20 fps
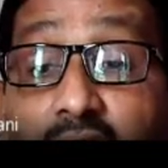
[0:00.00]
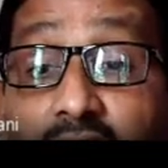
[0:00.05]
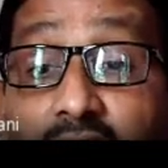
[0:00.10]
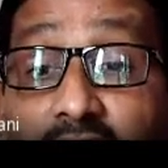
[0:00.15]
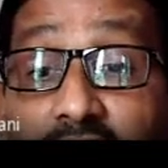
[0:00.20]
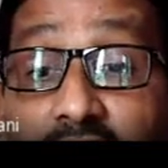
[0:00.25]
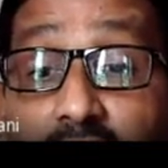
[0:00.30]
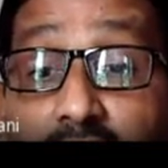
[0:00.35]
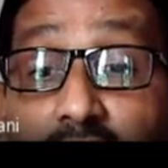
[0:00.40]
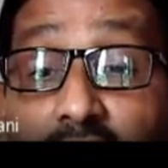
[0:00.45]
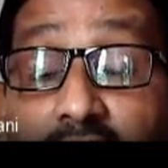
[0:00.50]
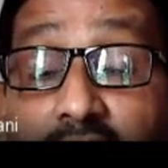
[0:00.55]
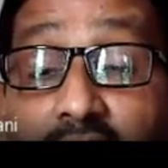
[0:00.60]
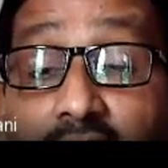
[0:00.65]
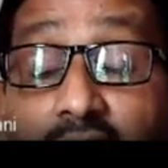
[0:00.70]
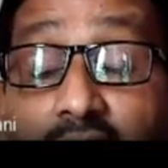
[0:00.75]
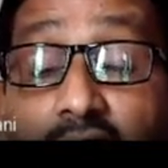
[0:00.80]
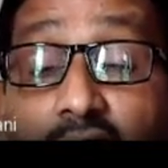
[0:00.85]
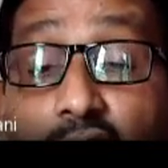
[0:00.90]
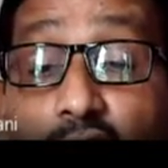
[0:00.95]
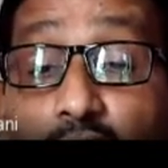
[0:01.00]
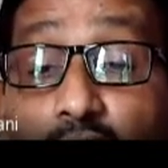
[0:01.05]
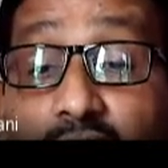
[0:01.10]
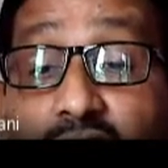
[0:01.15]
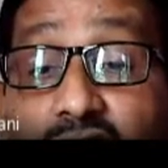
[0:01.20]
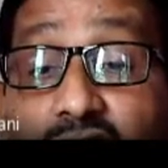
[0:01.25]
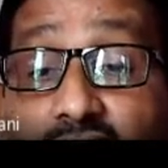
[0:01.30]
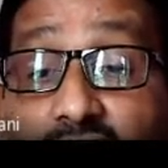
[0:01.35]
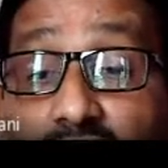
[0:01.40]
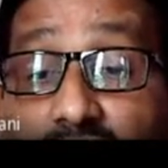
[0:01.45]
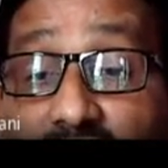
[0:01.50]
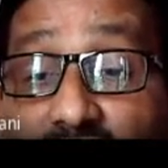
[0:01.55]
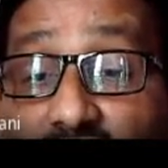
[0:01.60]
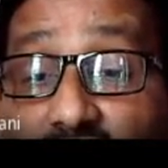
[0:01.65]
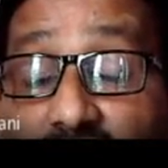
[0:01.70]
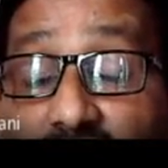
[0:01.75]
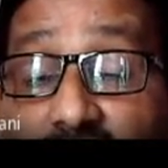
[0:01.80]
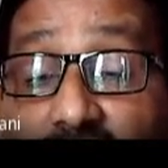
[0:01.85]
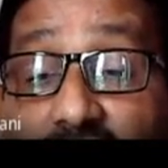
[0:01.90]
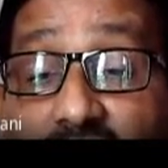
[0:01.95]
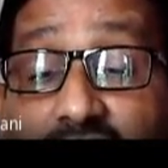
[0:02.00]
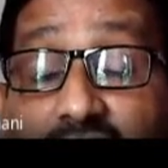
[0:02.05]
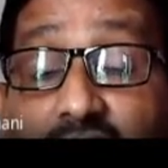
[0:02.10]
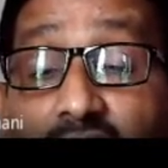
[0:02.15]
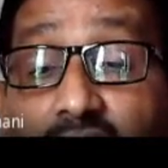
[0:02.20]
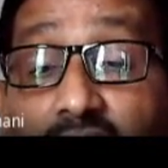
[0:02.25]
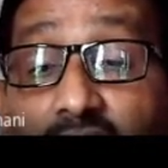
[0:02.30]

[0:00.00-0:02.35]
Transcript: determine which machine is